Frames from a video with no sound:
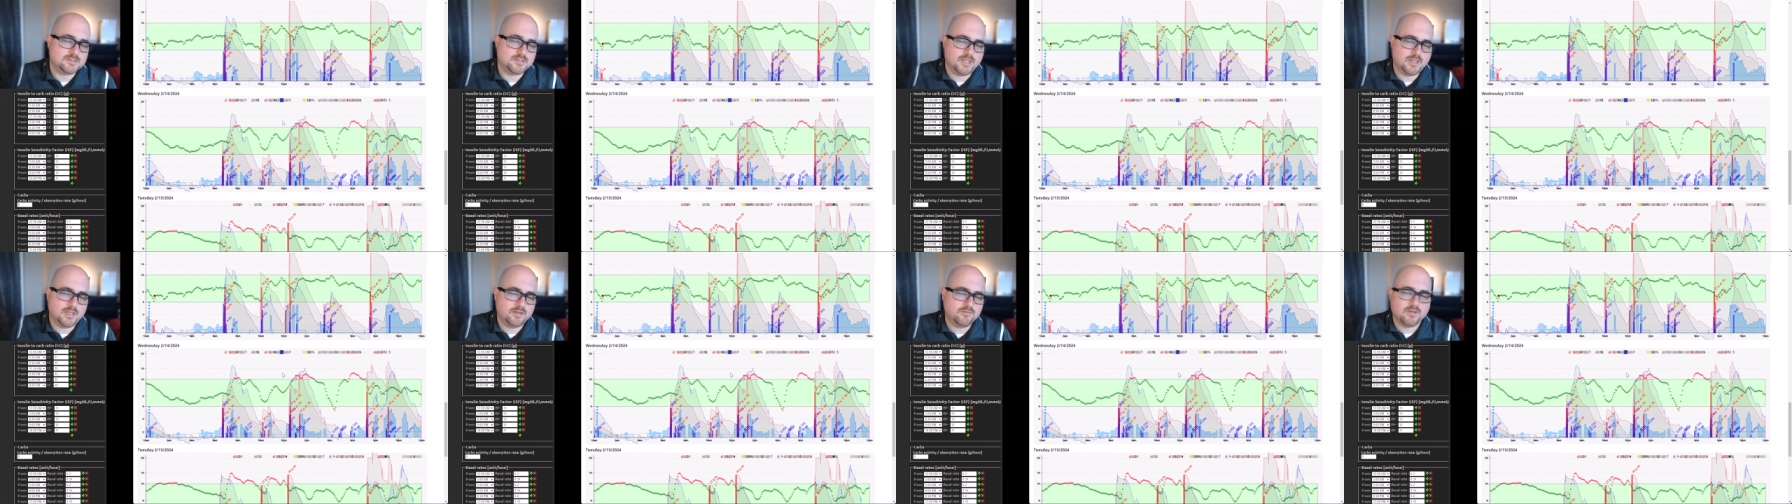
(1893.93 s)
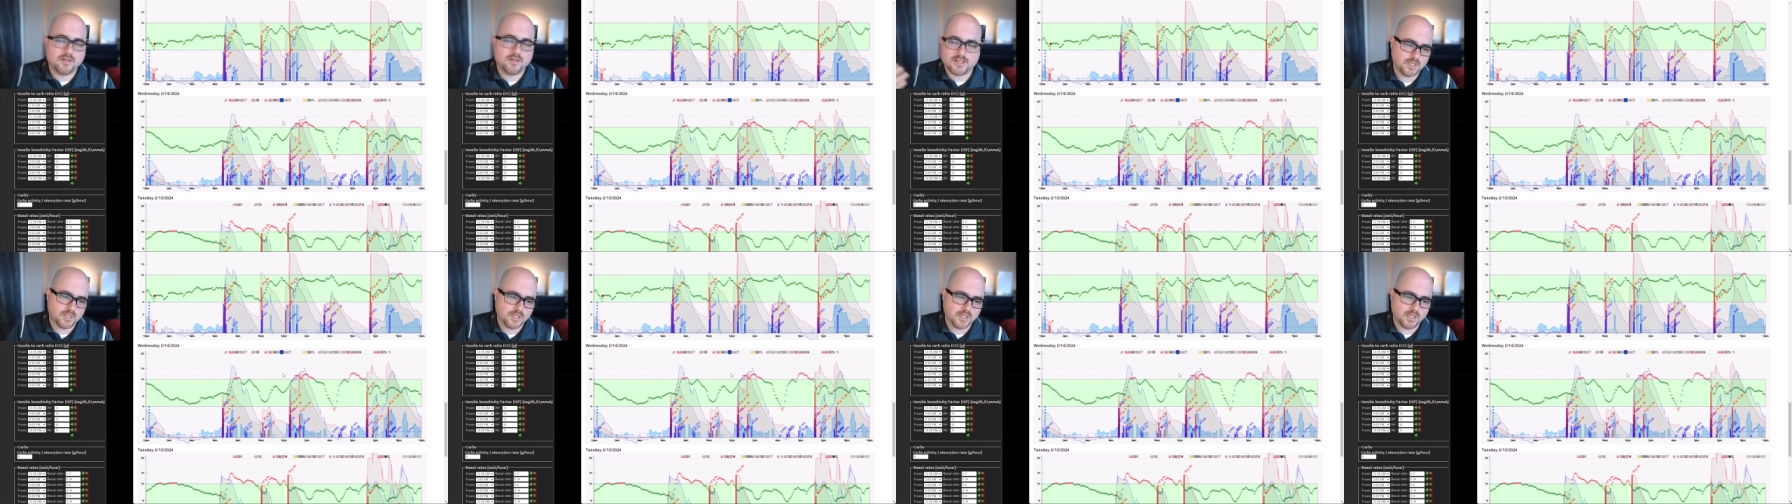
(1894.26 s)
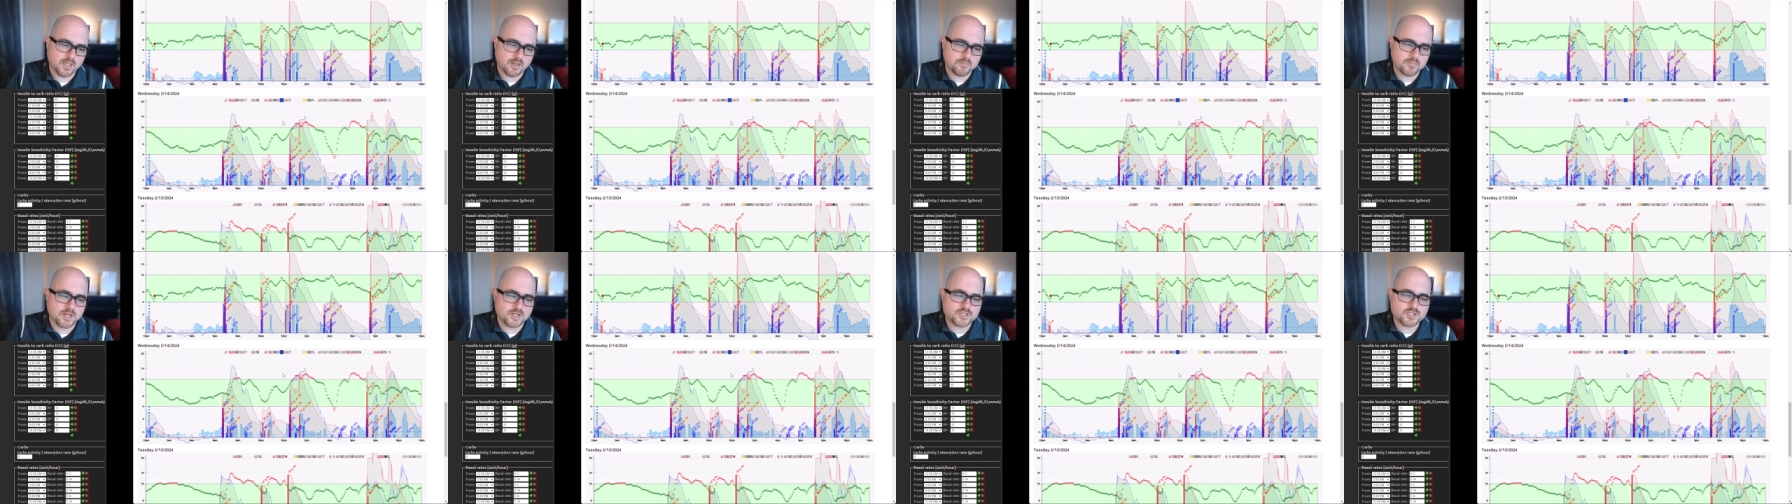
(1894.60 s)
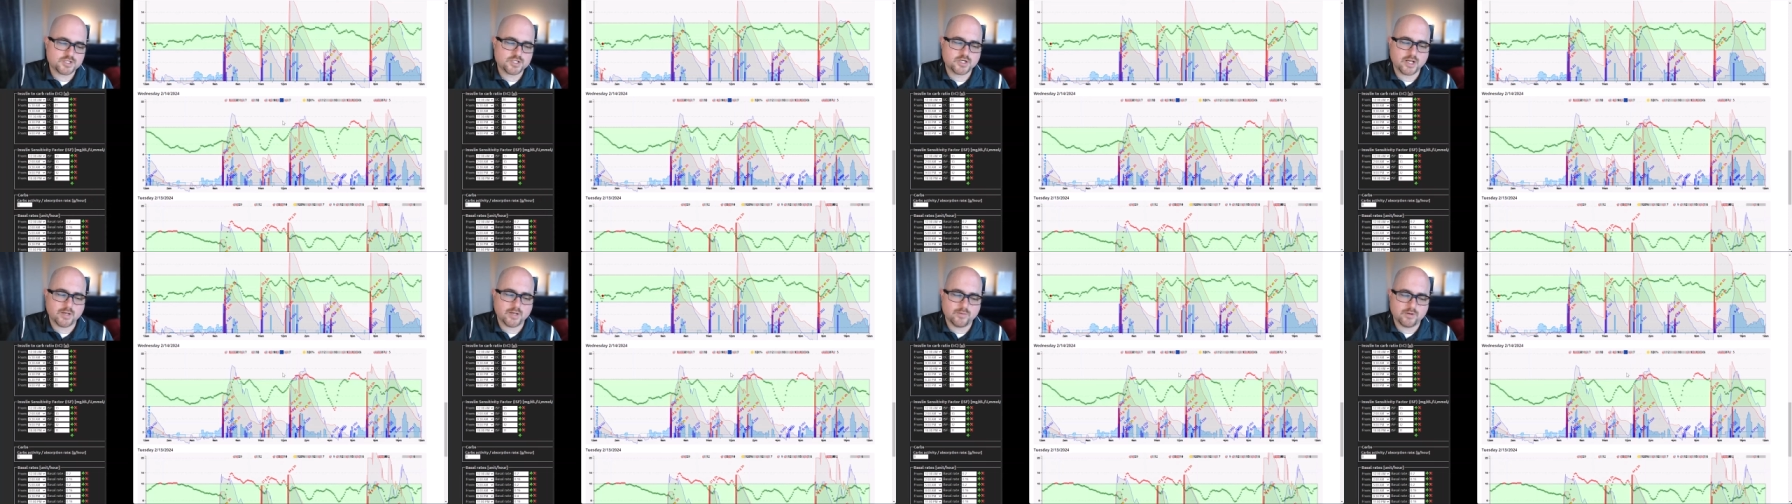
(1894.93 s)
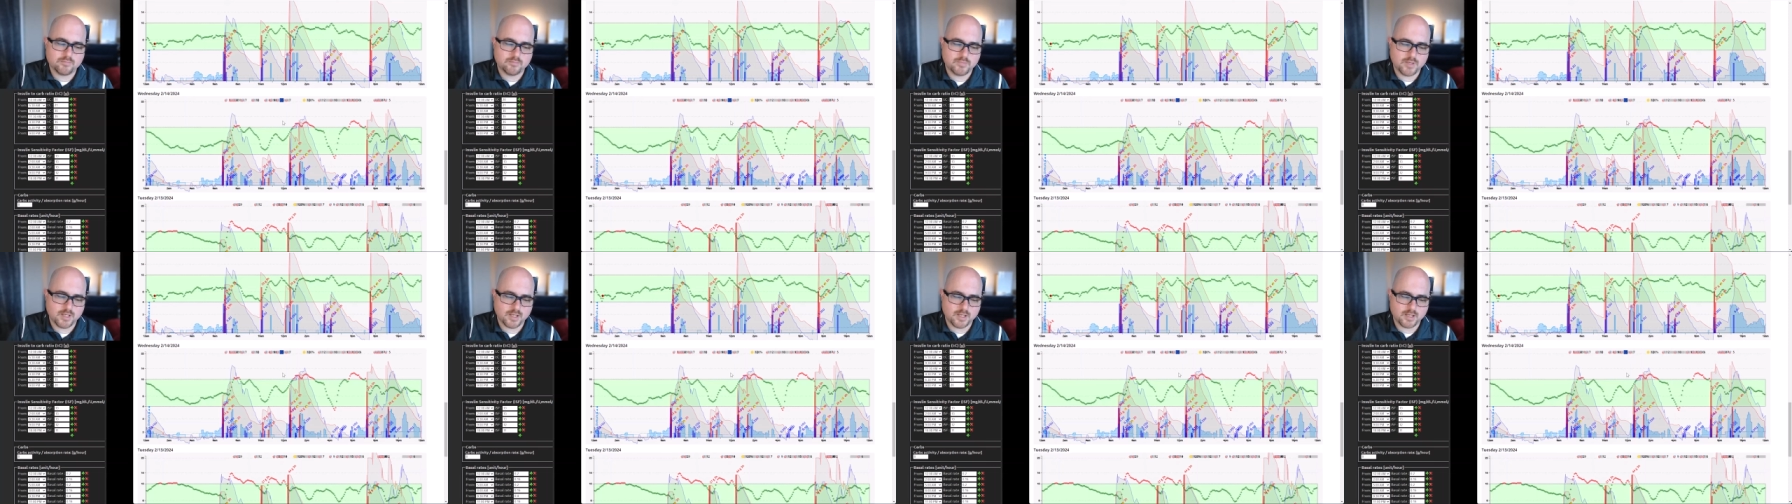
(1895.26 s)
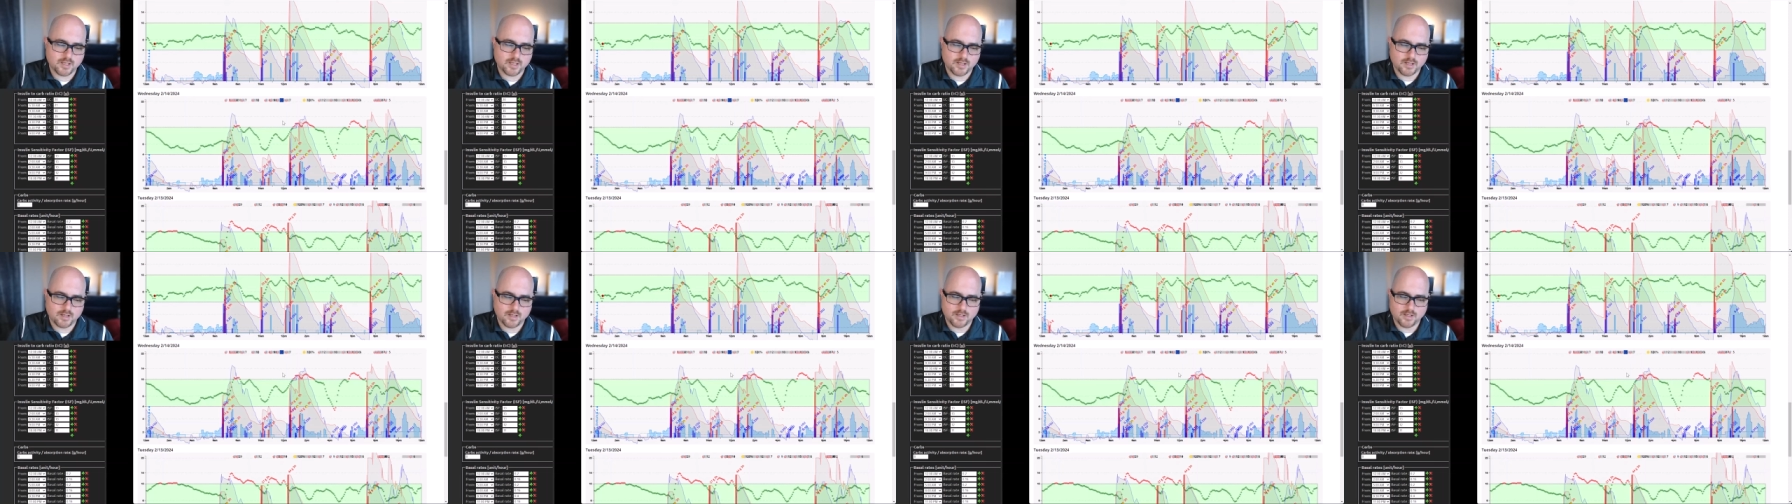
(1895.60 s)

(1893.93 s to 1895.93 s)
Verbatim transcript: if any i'm not sure i would make